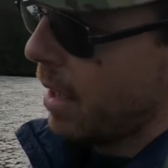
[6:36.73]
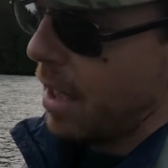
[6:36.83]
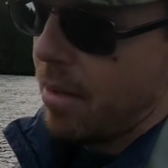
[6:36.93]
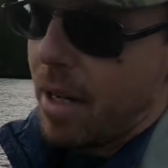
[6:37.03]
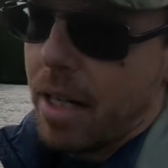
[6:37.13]

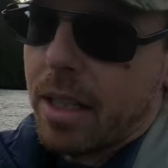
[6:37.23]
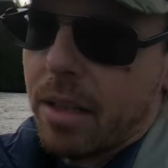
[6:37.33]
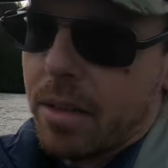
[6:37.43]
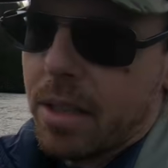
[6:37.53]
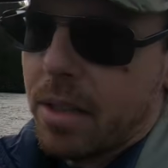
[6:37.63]

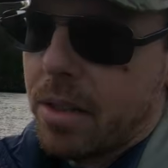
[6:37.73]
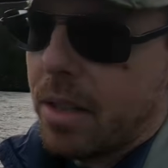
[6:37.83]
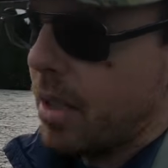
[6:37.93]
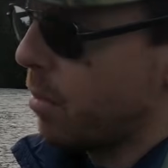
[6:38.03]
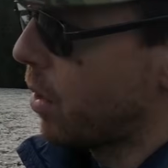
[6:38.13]
theoretically results
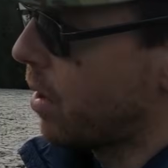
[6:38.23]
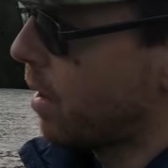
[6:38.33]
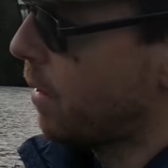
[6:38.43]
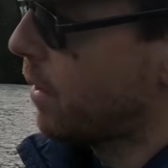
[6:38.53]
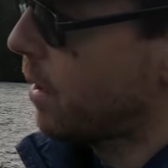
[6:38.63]
in more
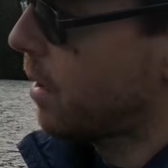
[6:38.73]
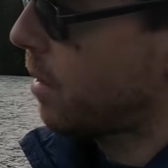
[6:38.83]
drifts.